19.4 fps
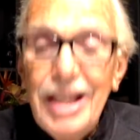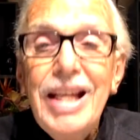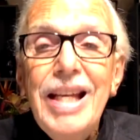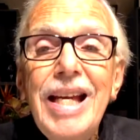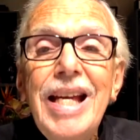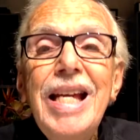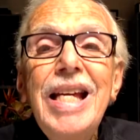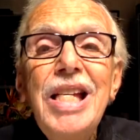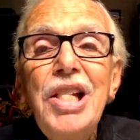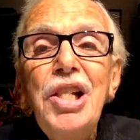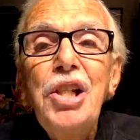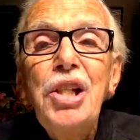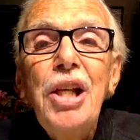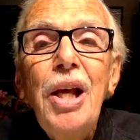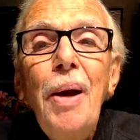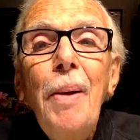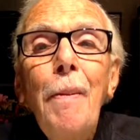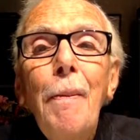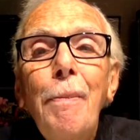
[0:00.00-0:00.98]
his
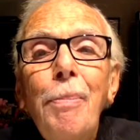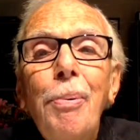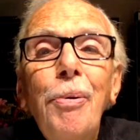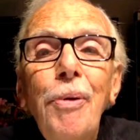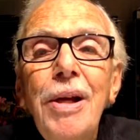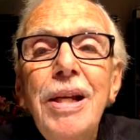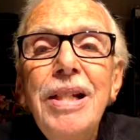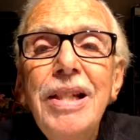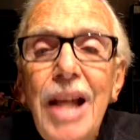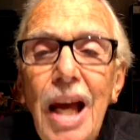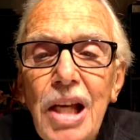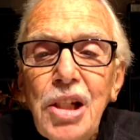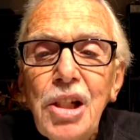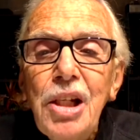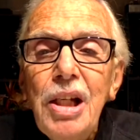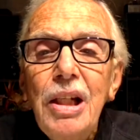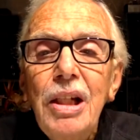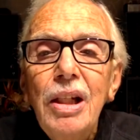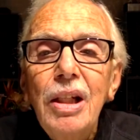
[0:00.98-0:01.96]

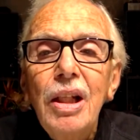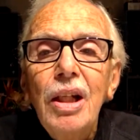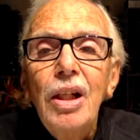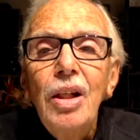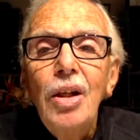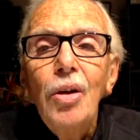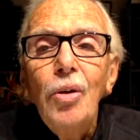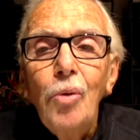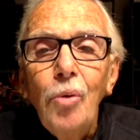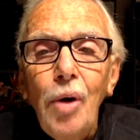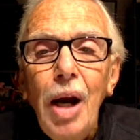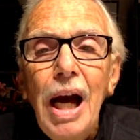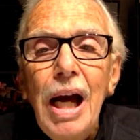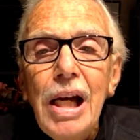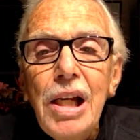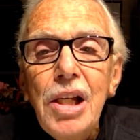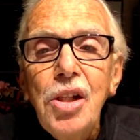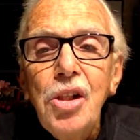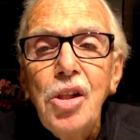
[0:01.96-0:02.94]
predestined
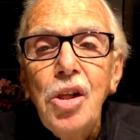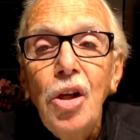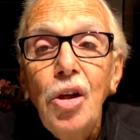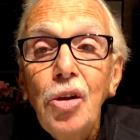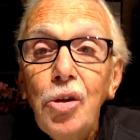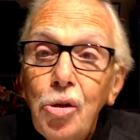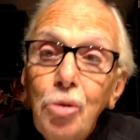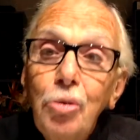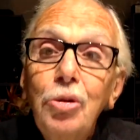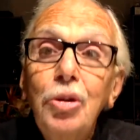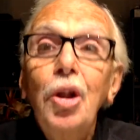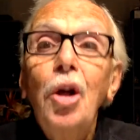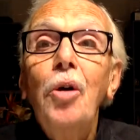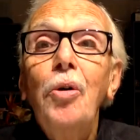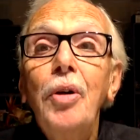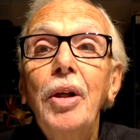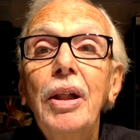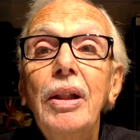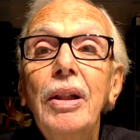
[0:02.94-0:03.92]
rise to
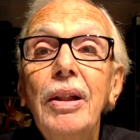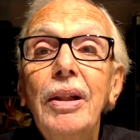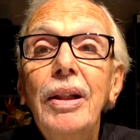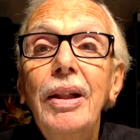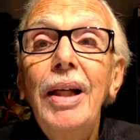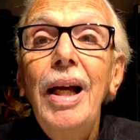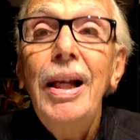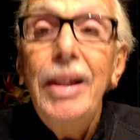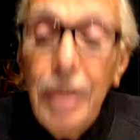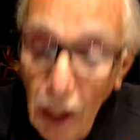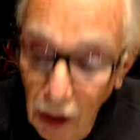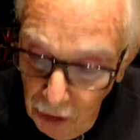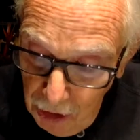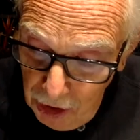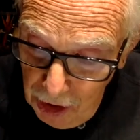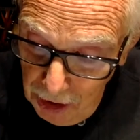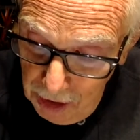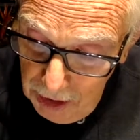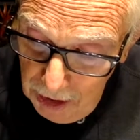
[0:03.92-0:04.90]
glory. A
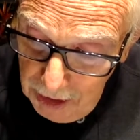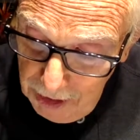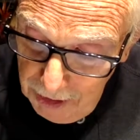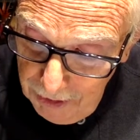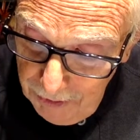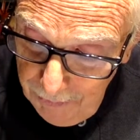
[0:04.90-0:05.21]
narcissist.